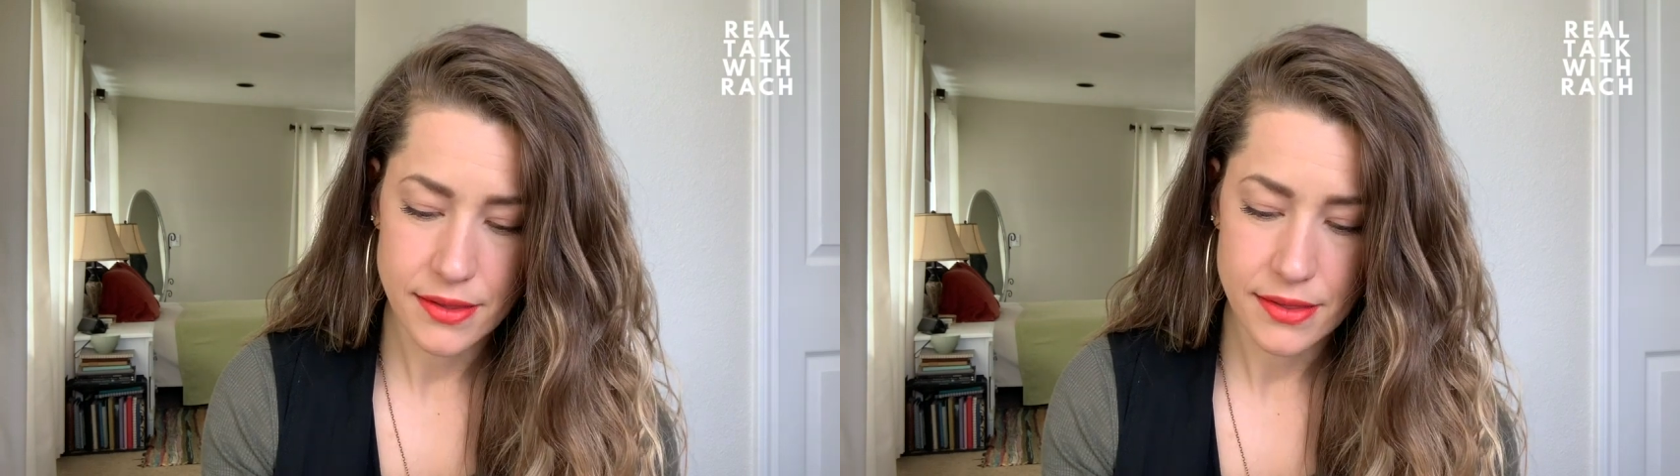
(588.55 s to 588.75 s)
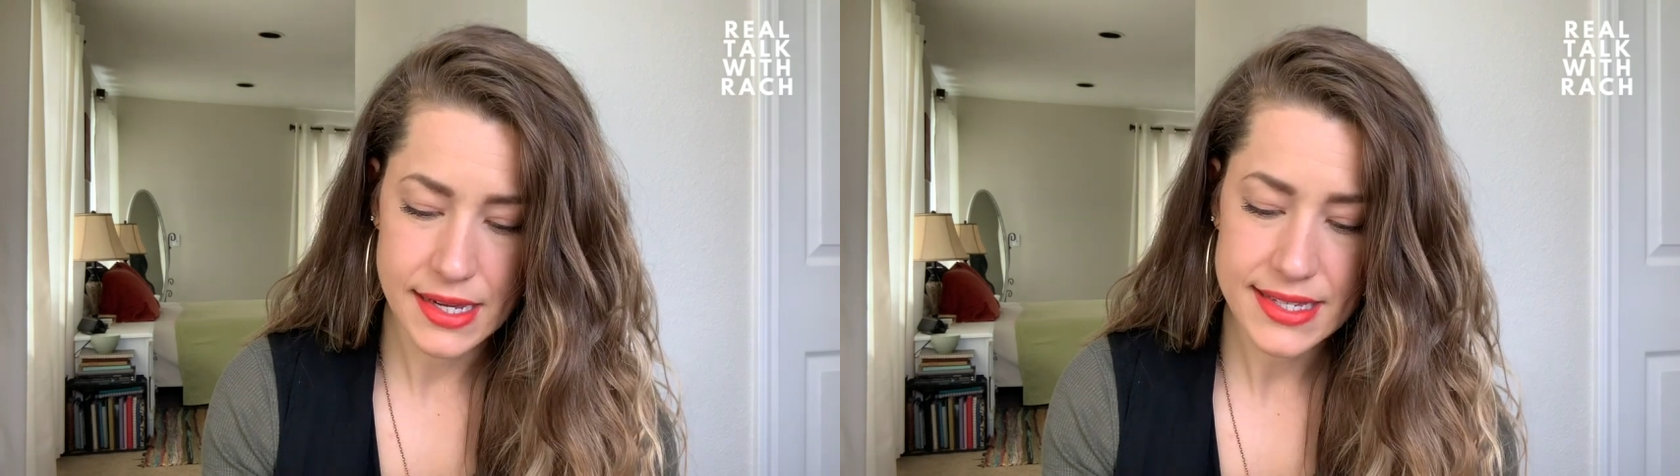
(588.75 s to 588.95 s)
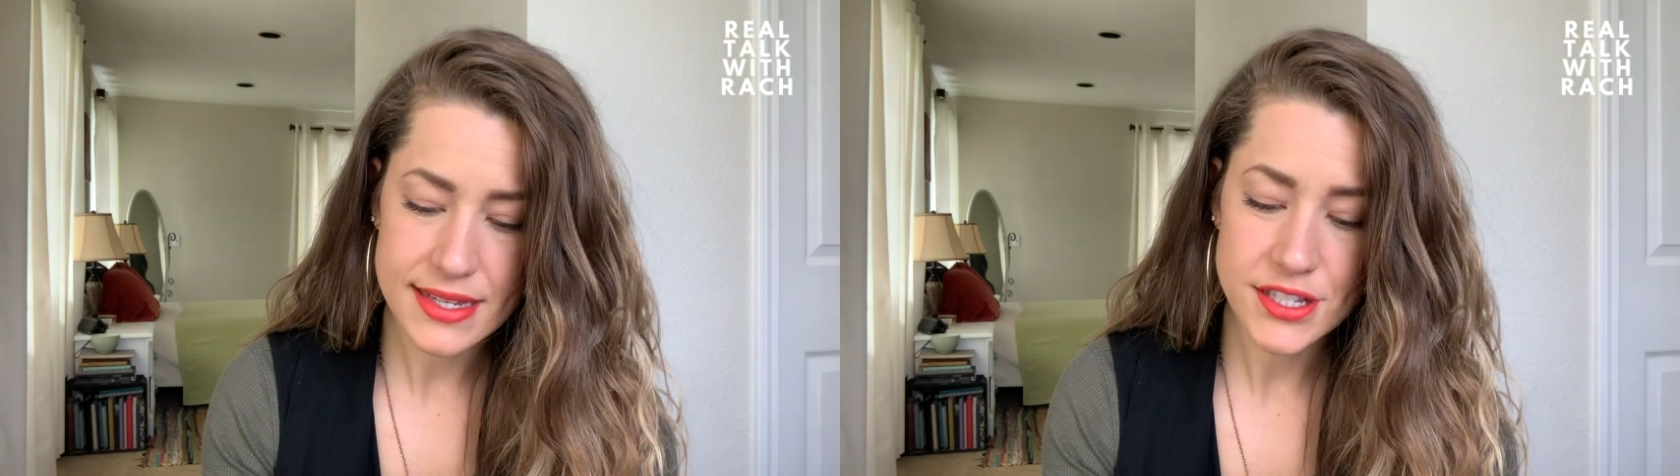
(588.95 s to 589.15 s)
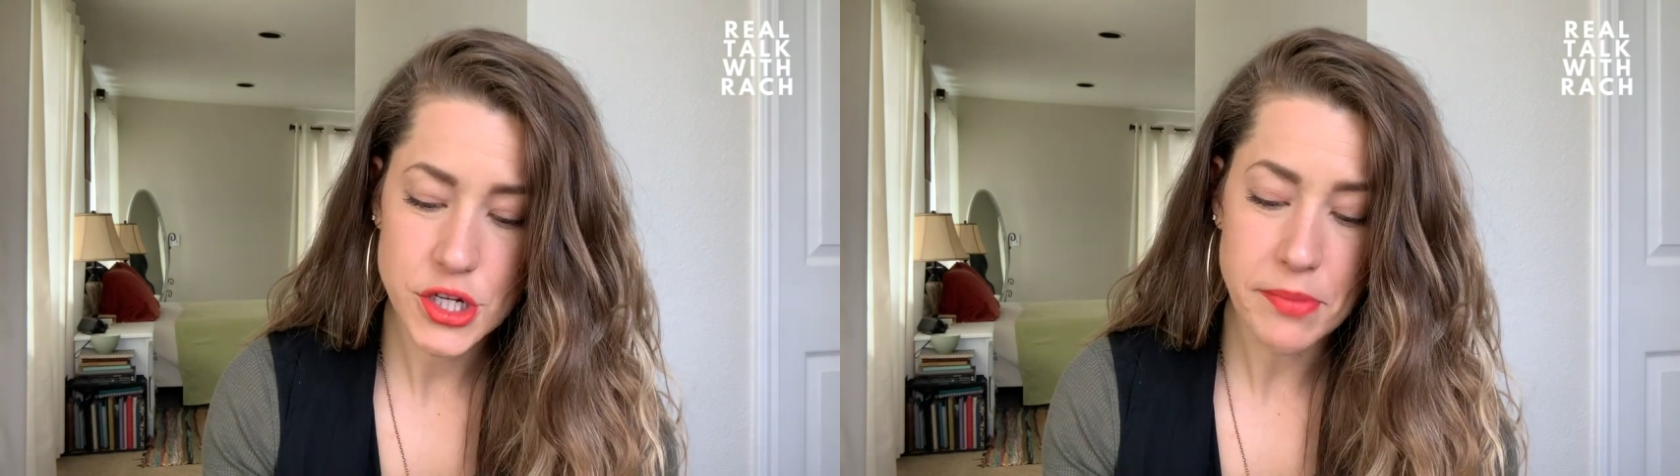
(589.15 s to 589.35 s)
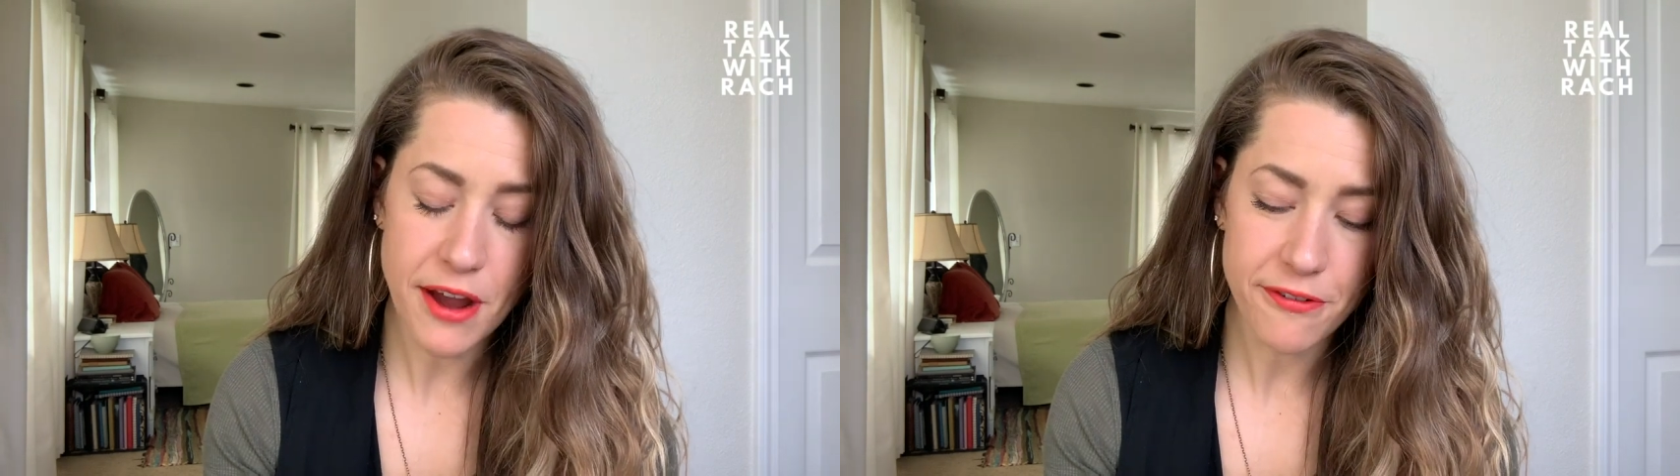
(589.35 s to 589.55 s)
This is to
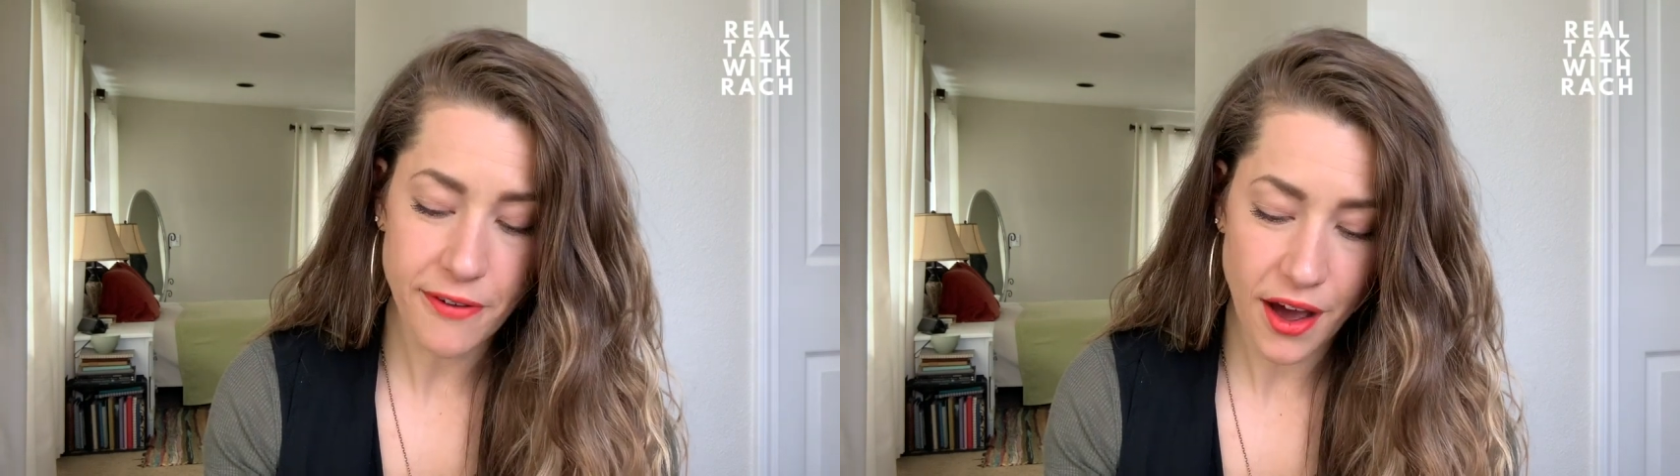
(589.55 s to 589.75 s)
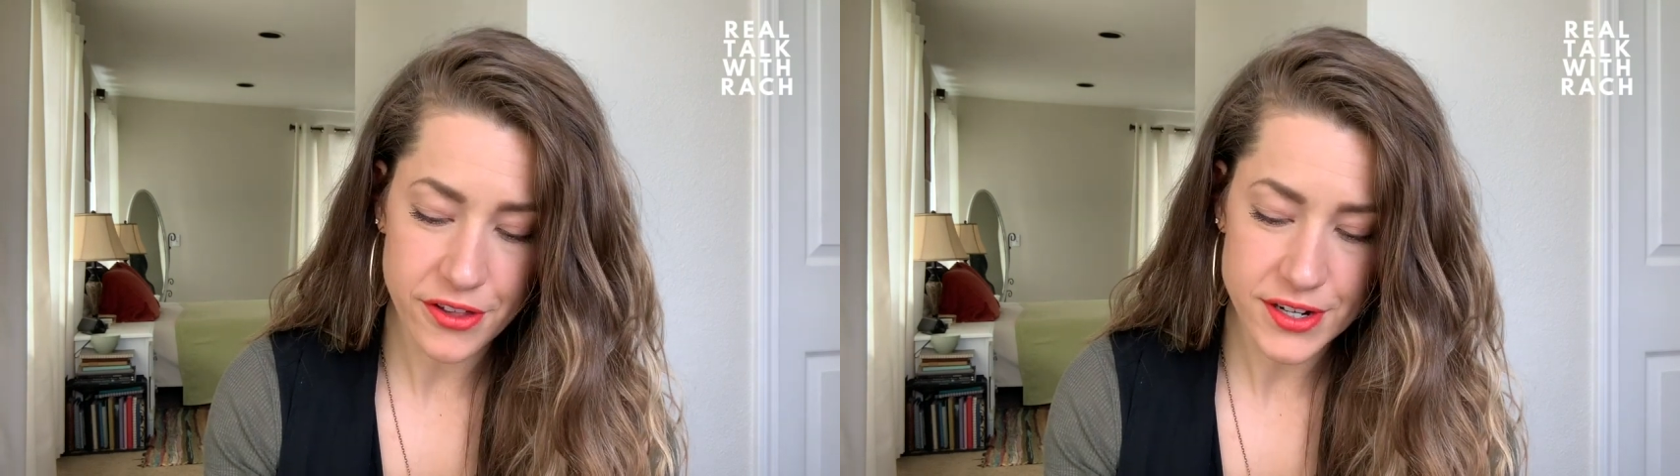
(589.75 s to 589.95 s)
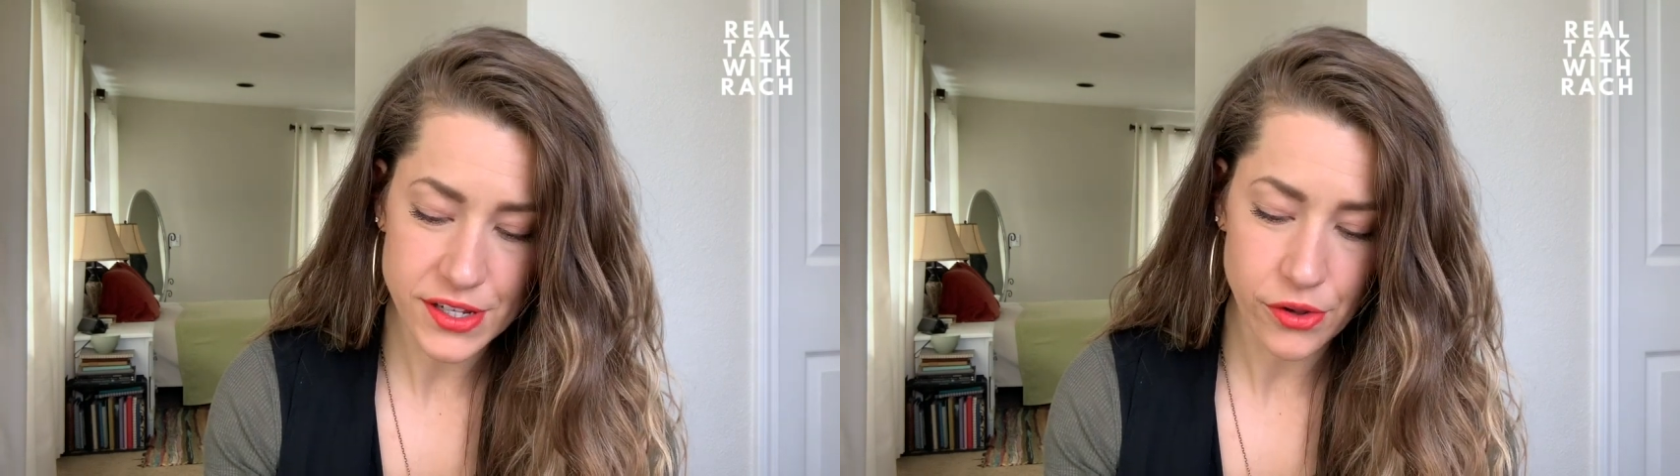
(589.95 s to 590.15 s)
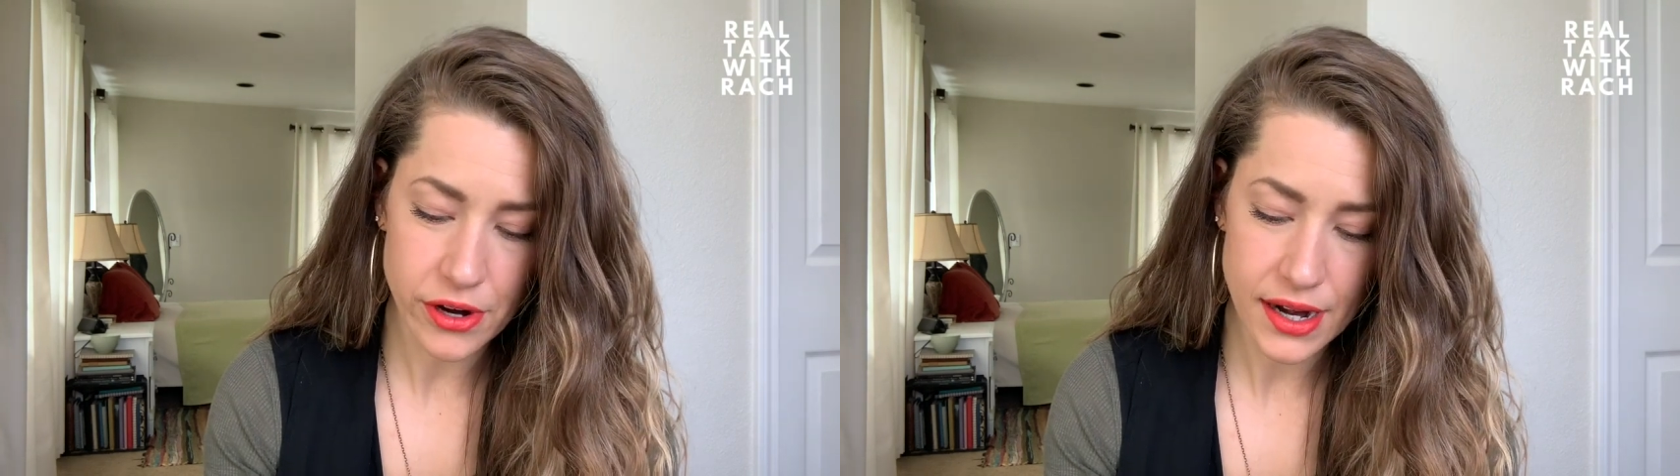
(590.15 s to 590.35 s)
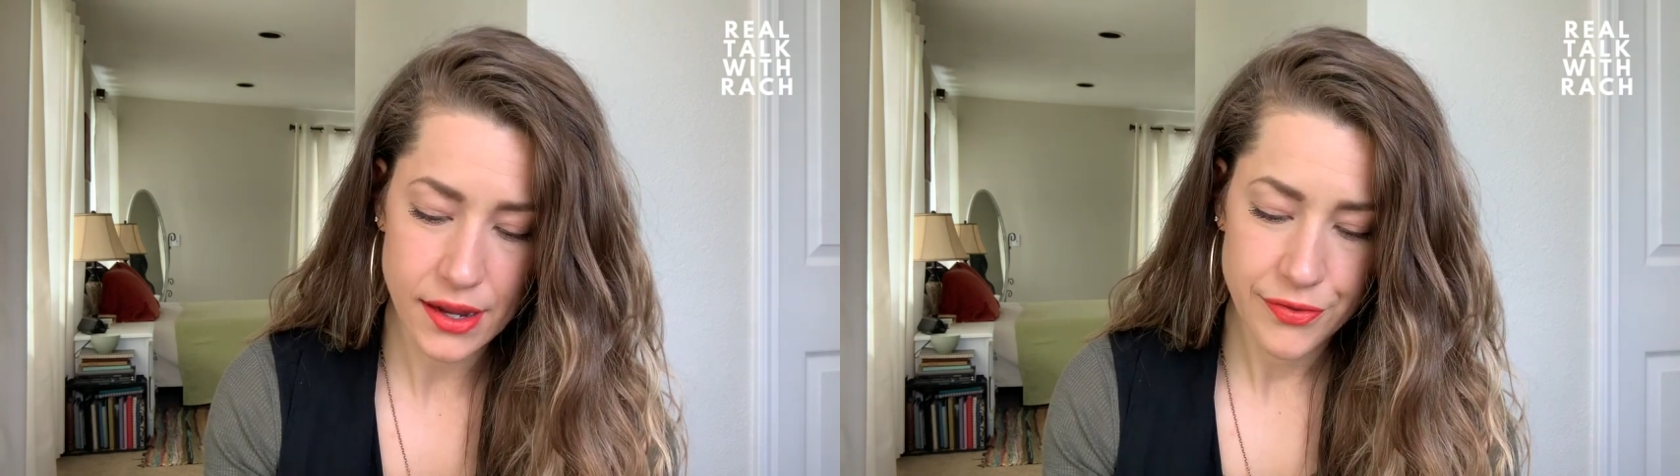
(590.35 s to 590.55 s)
my Father's glory